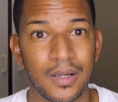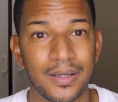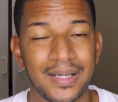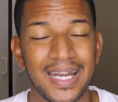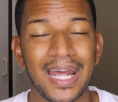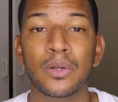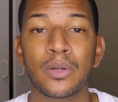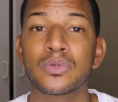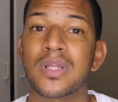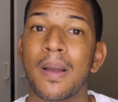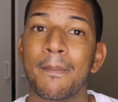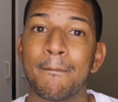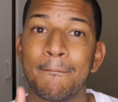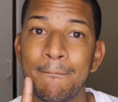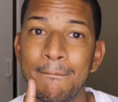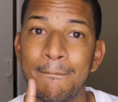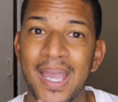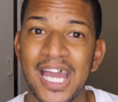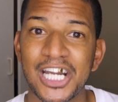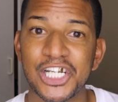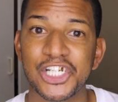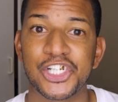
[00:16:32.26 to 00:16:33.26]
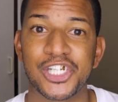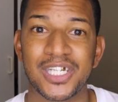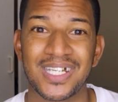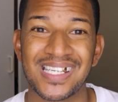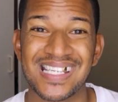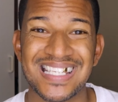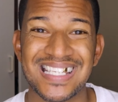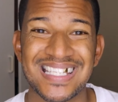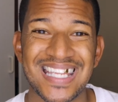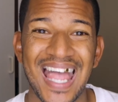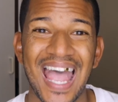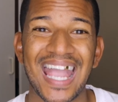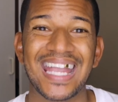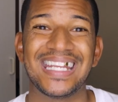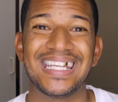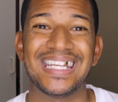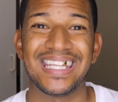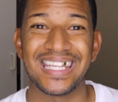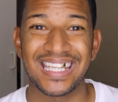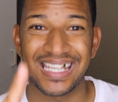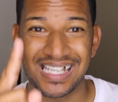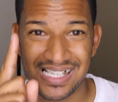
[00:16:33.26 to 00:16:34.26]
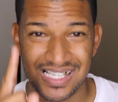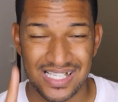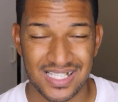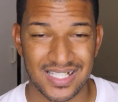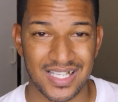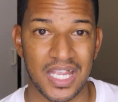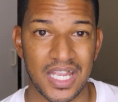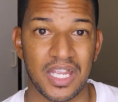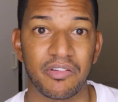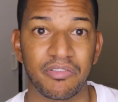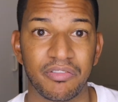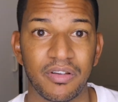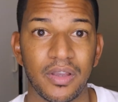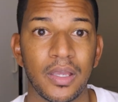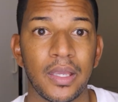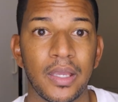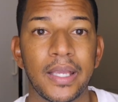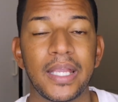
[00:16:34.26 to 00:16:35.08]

That was a match deciding save.